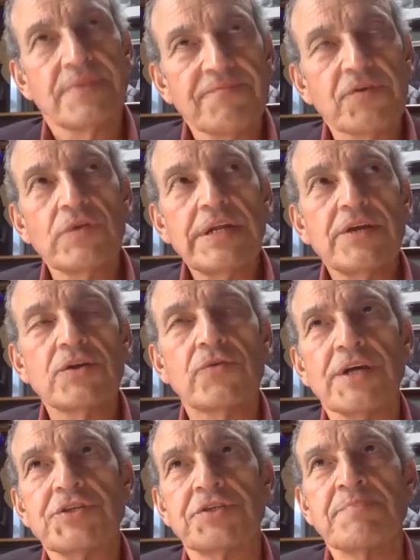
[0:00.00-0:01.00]
Really good
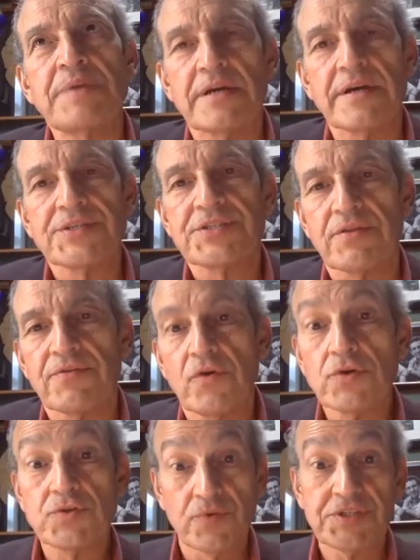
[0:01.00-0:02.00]
question, because
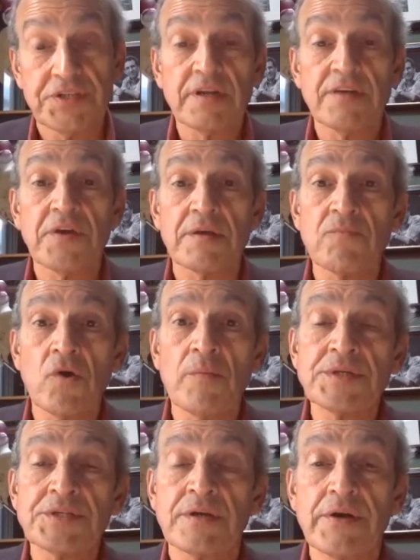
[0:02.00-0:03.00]
those were significant
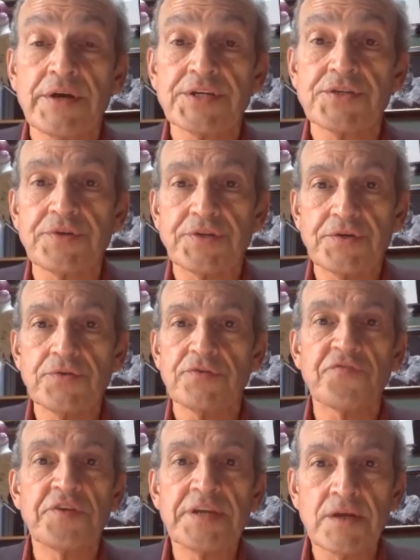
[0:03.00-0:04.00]
moments in our history too. The
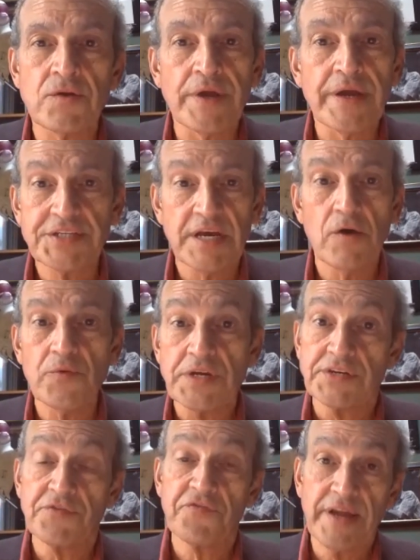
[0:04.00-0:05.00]
Fenian raids, how
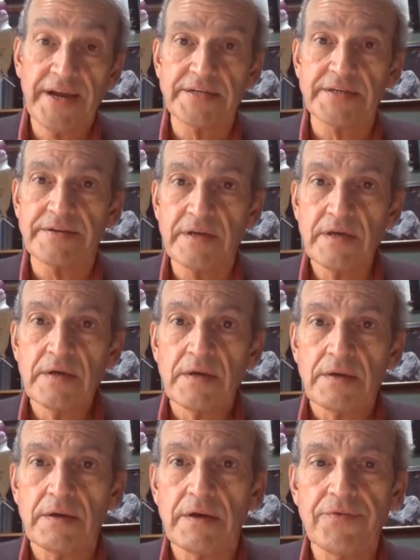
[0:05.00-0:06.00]
we deflected
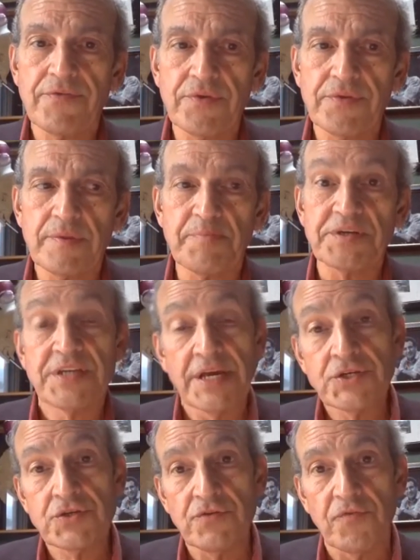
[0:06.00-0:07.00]
the
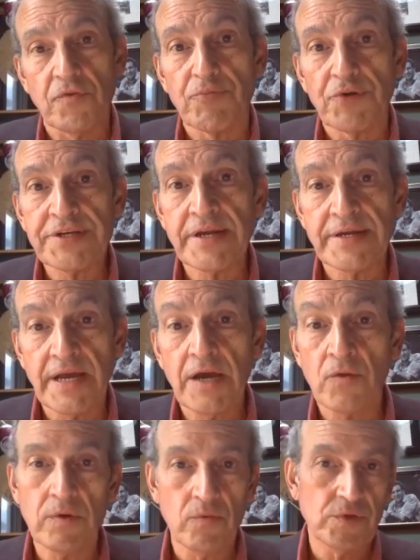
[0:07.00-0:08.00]
potential for bringing
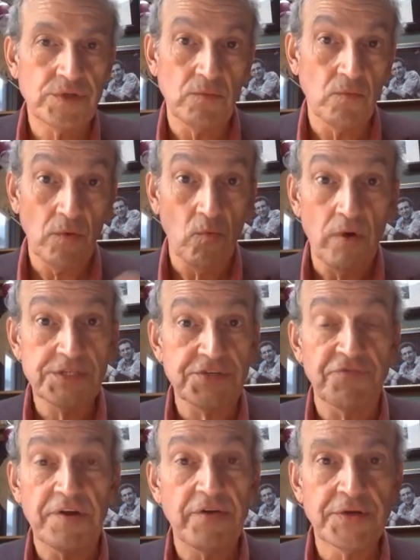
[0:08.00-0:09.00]
down what was
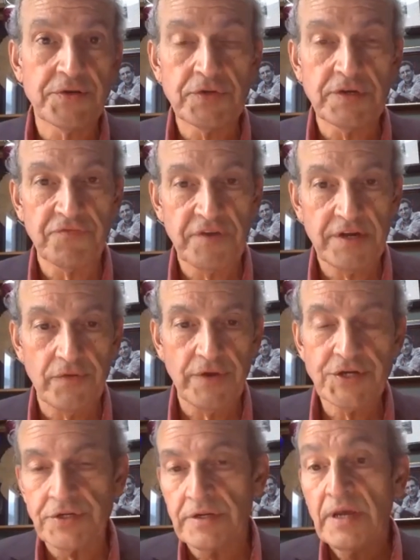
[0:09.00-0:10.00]
a very new
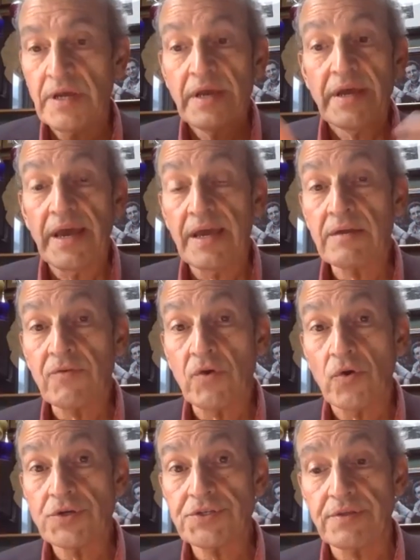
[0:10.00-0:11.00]
confederation, and of
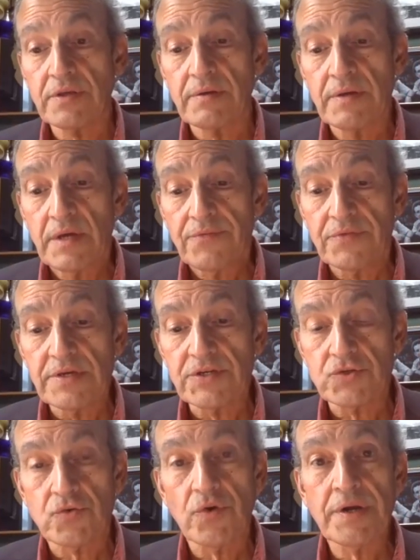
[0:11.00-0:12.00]
course the
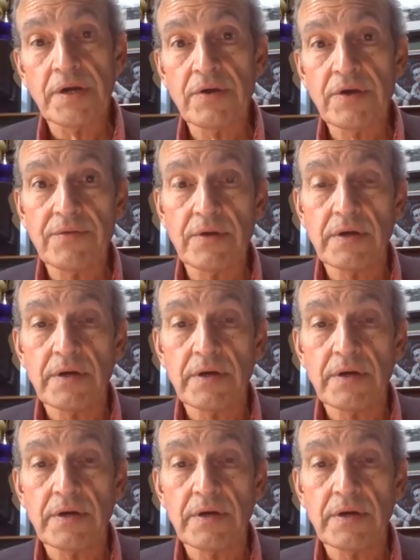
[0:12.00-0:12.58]
extraordinary